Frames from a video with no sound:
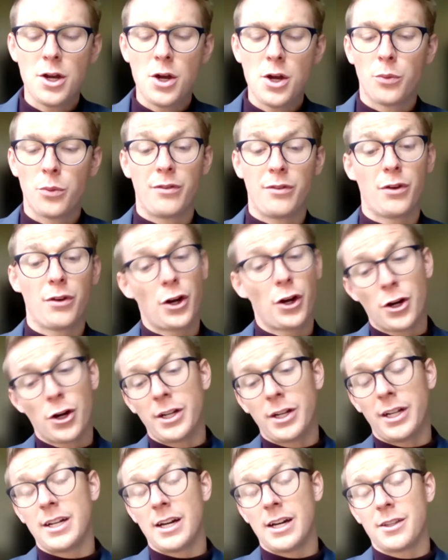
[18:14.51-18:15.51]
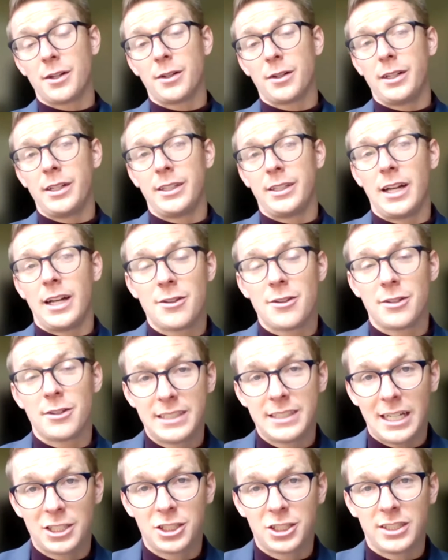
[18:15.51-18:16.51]
We've heard in other
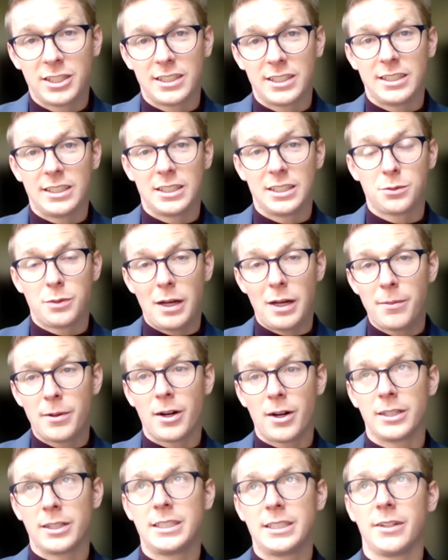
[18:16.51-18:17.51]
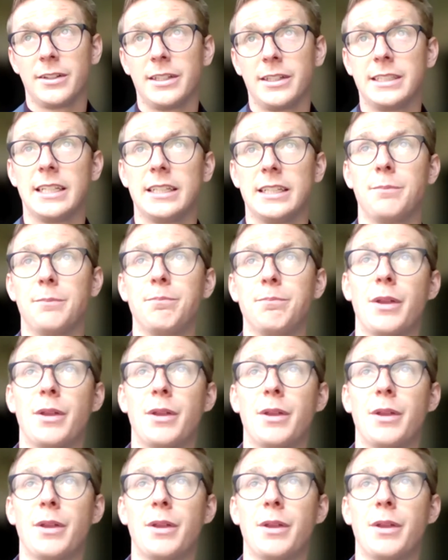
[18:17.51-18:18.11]
sessions in this webinar series that